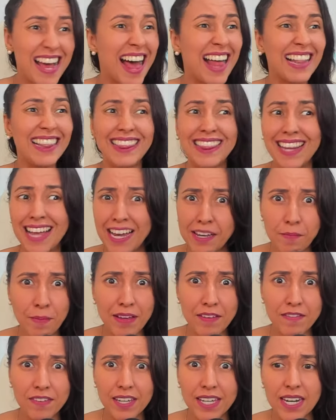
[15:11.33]
like
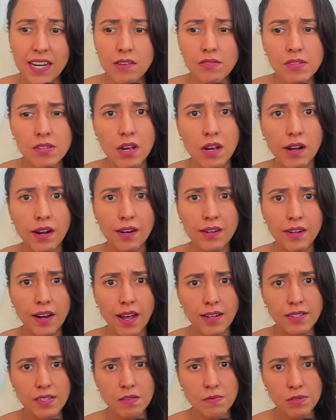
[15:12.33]
my videos, are
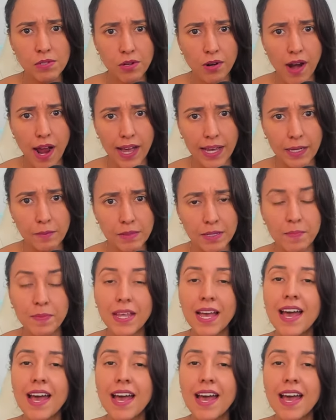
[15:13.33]
not subscribed.